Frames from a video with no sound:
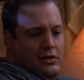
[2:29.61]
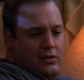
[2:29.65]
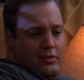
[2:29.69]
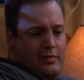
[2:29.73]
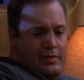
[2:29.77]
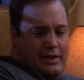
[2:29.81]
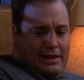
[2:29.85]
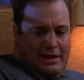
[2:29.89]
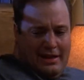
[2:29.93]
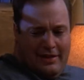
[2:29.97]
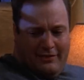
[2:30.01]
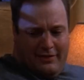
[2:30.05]

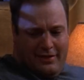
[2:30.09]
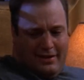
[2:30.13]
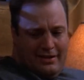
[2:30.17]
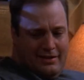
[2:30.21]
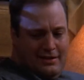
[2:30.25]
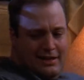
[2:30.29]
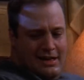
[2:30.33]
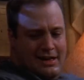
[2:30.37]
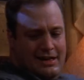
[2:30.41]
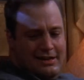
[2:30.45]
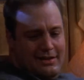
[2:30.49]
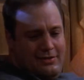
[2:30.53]
home at 11
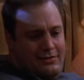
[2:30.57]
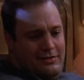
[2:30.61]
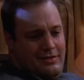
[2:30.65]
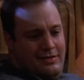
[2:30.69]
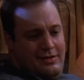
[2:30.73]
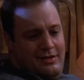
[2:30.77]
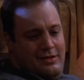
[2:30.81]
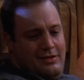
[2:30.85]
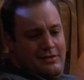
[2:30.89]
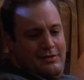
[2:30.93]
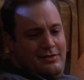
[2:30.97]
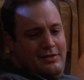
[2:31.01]
o'clock?
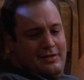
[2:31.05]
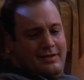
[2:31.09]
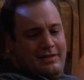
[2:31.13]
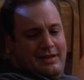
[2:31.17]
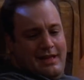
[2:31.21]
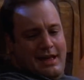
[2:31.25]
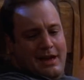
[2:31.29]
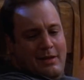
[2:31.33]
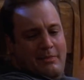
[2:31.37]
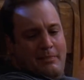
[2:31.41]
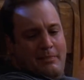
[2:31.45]
What's that